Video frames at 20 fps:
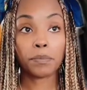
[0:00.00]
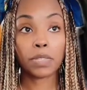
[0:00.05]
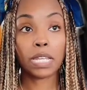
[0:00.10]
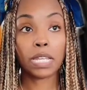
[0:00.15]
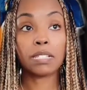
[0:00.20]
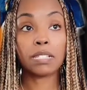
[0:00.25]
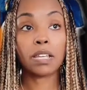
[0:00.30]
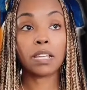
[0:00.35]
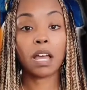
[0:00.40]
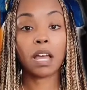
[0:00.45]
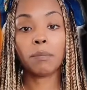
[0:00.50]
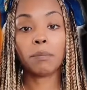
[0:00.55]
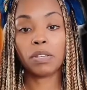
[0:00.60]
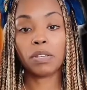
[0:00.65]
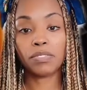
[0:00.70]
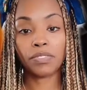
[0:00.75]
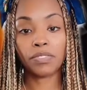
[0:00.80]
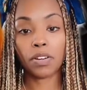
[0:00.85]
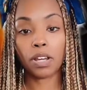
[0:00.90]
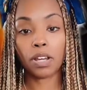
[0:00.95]
is
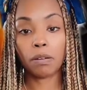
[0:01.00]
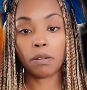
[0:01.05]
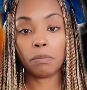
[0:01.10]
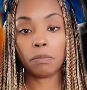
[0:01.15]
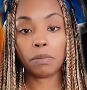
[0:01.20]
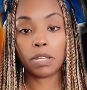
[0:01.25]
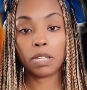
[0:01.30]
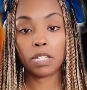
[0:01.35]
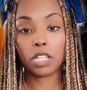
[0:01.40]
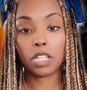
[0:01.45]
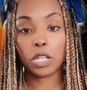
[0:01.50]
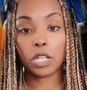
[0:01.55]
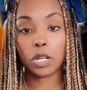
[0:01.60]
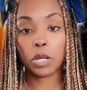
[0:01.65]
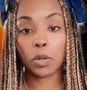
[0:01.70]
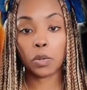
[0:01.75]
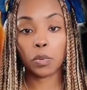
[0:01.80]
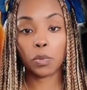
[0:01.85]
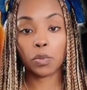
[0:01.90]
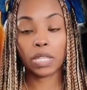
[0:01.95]
coming from, you
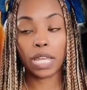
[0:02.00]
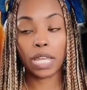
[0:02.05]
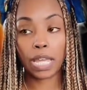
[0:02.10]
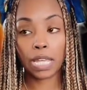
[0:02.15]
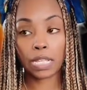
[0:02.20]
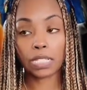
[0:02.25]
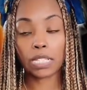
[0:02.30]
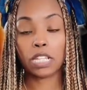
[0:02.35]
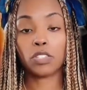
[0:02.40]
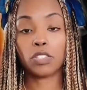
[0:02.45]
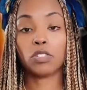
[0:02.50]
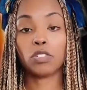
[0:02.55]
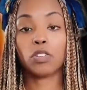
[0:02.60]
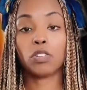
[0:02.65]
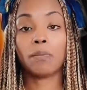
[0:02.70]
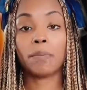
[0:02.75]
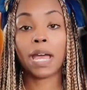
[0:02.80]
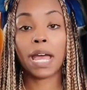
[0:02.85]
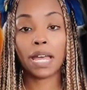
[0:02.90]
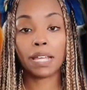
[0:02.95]
know, the ancestors.
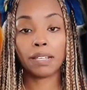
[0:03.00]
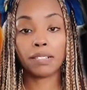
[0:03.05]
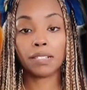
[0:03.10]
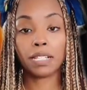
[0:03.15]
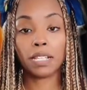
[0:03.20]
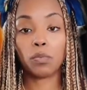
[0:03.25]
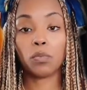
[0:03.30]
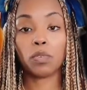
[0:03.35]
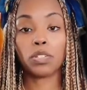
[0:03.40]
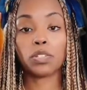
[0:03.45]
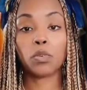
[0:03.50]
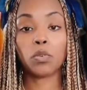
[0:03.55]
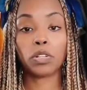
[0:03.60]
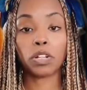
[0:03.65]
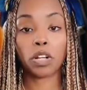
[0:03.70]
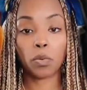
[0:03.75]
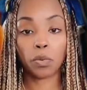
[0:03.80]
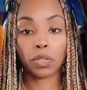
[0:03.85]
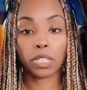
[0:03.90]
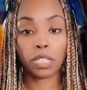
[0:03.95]
So I'm asking what's
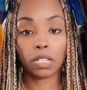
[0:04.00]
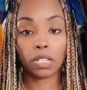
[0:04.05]
going on with the